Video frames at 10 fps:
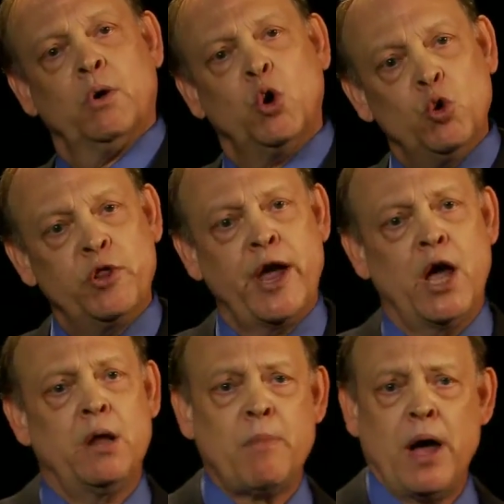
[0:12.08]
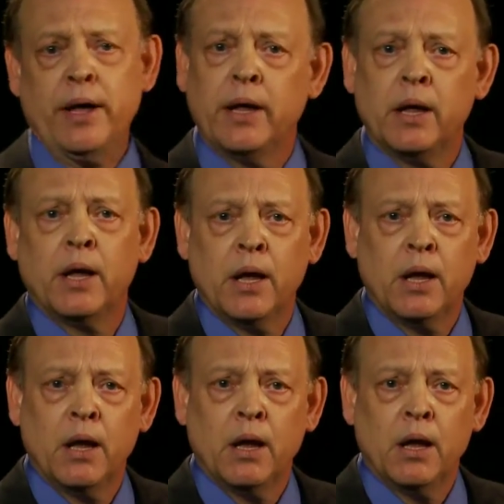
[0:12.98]
Who the hell am I?
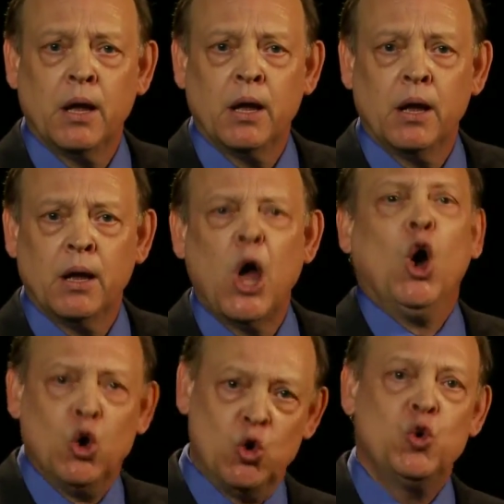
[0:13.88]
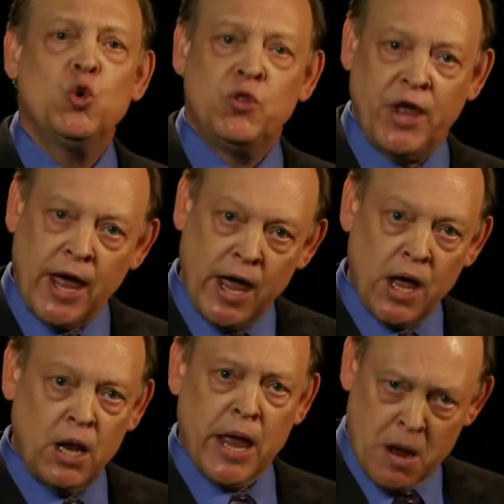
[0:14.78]
Who the
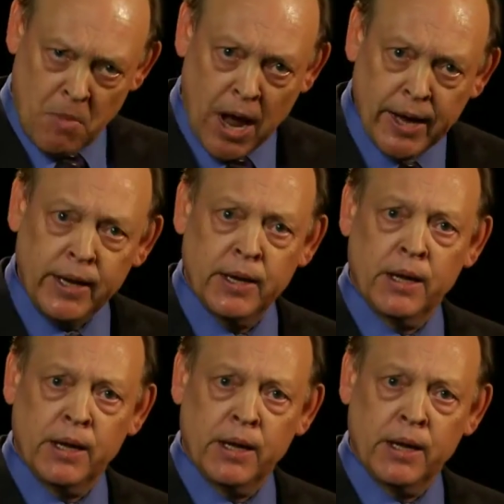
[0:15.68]
hell am I?